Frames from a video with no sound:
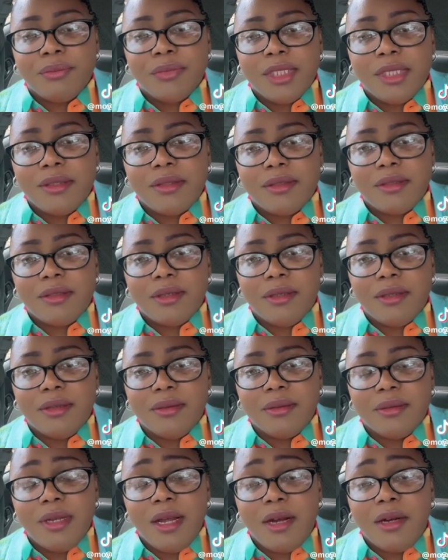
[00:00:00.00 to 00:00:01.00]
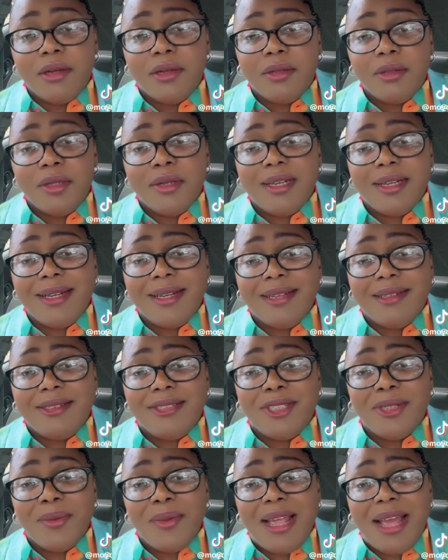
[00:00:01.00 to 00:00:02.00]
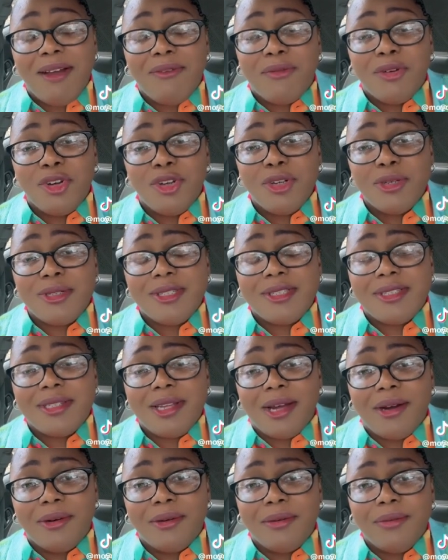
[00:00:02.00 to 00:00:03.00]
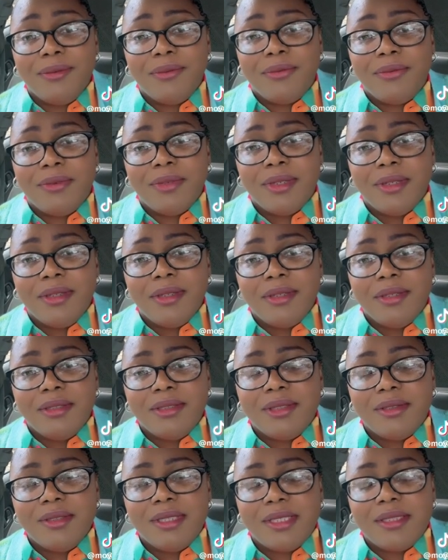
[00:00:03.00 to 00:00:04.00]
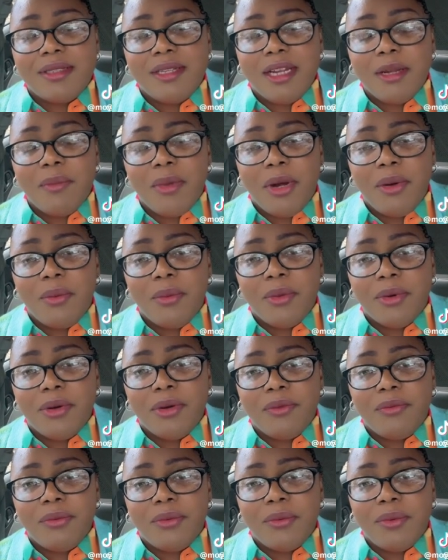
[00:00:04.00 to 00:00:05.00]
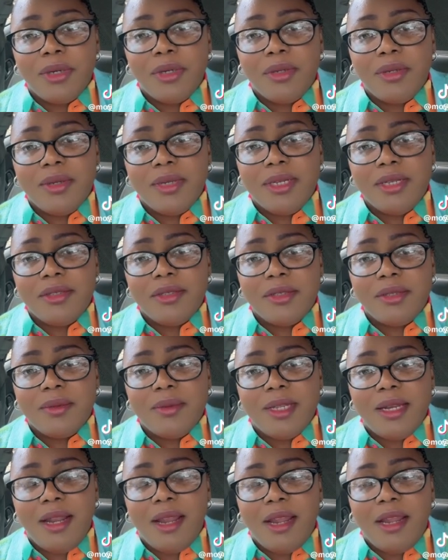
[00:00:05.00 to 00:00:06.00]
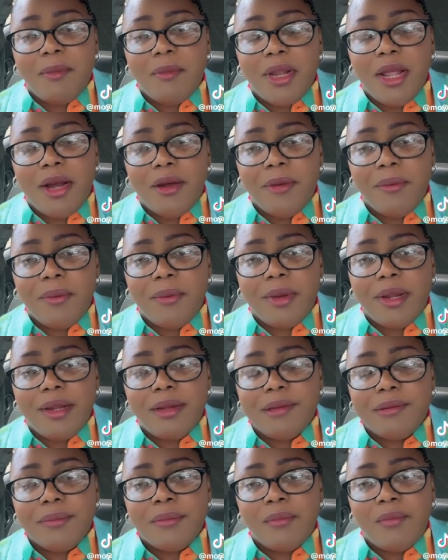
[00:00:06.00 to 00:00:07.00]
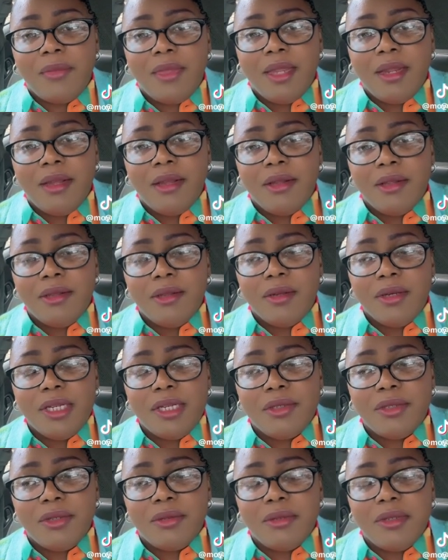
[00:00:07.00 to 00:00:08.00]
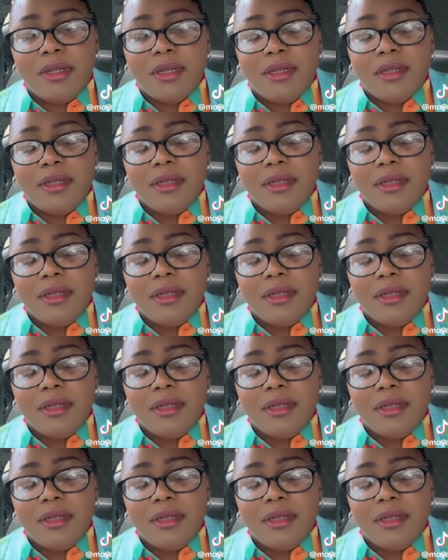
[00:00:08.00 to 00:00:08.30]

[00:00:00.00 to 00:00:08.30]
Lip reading: So y'all go look into that for yourself. Don't just take my word for it. Look into the name Nottoway. Look into the